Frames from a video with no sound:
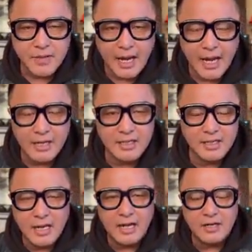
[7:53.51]
And
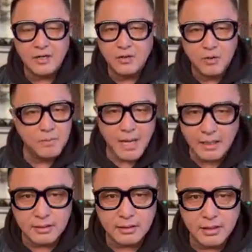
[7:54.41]
he had
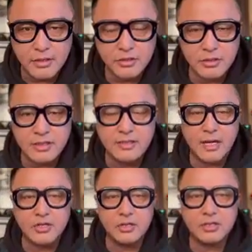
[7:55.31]
no
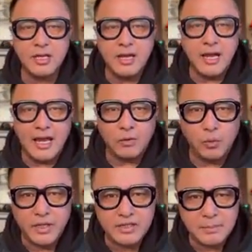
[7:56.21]
intentions. And
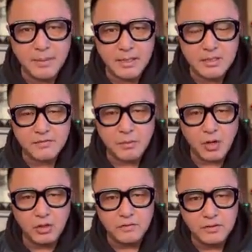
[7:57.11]
we Tibetans from
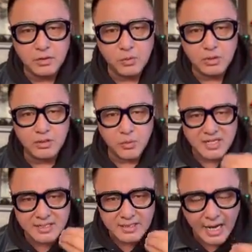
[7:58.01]
all over the world, we
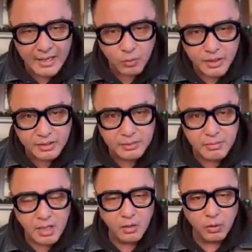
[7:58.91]
stand with him.
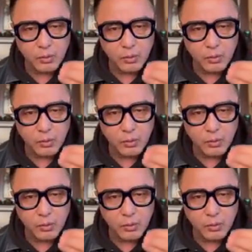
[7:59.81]
We